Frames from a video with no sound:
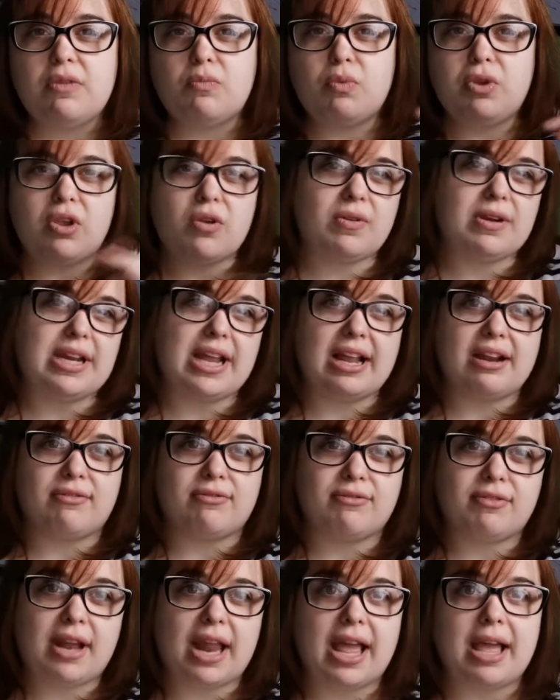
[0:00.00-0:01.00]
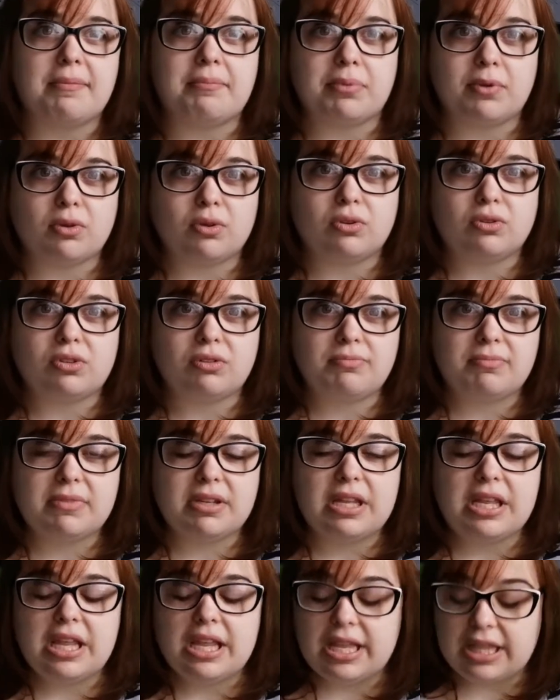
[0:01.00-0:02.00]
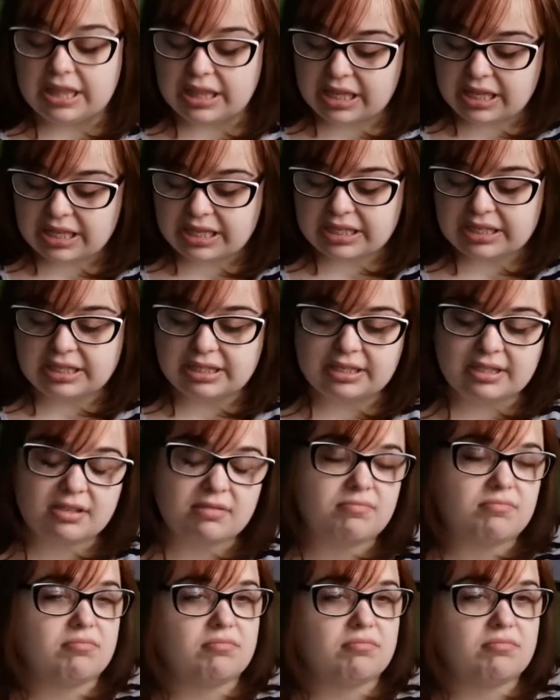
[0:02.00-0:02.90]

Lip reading: we only had a flat board. This,